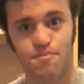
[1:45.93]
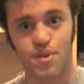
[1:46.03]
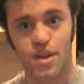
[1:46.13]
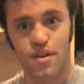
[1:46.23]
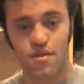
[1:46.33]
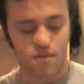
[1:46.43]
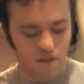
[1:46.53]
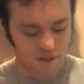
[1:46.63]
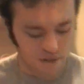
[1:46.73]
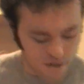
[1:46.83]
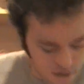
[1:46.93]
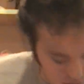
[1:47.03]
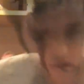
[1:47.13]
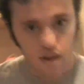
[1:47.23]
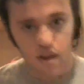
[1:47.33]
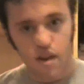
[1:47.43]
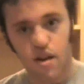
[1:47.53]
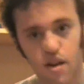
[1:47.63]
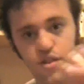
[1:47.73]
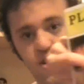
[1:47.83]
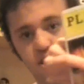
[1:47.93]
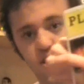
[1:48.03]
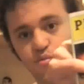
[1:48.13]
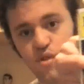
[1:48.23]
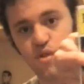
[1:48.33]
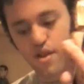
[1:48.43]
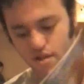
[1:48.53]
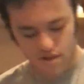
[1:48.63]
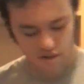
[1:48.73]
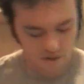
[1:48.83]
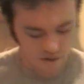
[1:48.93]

pretty cool, I should say. Elton John, Tim Rice.